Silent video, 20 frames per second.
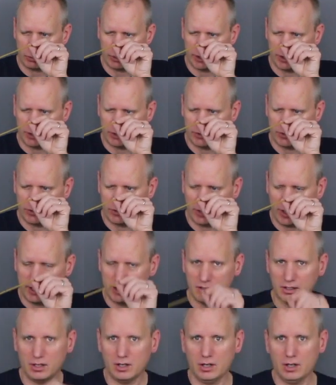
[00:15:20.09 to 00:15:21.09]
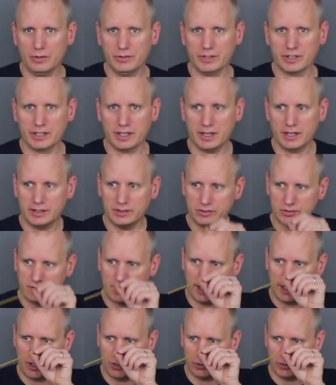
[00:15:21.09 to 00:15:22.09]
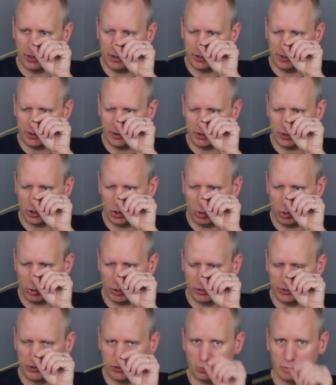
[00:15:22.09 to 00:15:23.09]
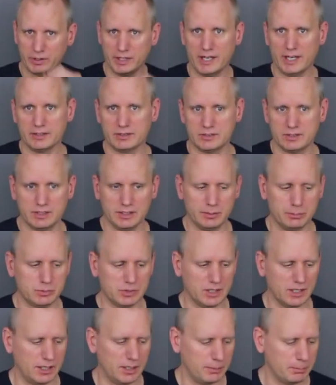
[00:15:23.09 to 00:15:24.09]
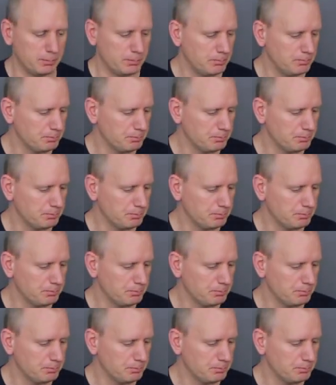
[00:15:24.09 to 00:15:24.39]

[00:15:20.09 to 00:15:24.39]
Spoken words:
We're going to sight all the guides down in accordance with that tip top.